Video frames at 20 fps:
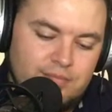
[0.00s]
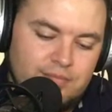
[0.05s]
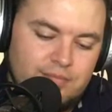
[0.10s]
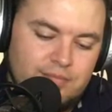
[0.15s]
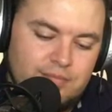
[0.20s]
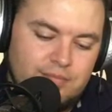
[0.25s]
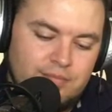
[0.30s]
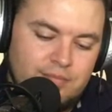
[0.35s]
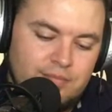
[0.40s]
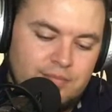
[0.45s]

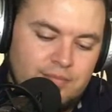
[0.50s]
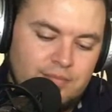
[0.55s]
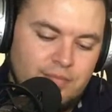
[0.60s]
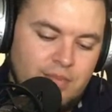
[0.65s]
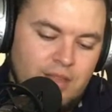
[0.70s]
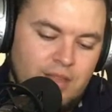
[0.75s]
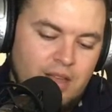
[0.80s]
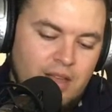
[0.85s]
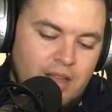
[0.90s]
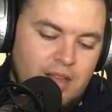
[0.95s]

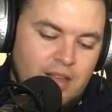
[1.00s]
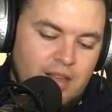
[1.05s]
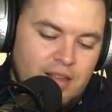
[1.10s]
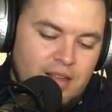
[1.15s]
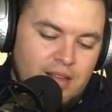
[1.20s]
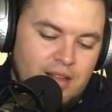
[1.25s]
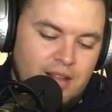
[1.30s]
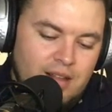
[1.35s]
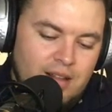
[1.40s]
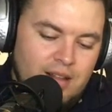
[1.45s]

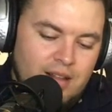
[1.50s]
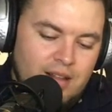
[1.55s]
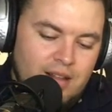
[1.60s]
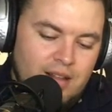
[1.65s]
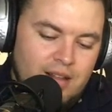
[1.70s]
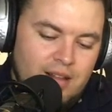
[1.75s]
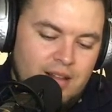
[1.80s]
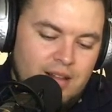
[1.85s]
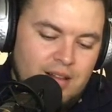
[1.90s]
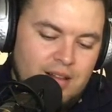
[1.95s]

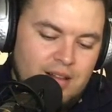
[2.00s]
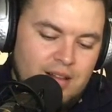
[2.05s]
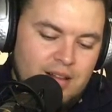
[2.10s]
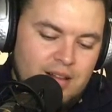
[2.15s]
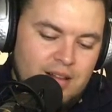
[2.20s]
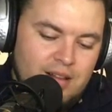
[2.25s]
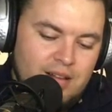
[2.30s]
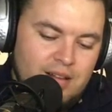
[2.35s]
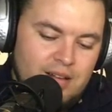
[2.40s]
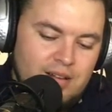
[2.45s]

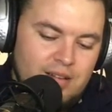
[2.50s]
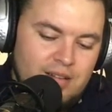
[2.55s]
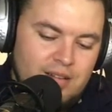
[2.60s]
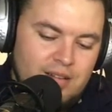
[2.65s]
No words are spoken by the person on screen.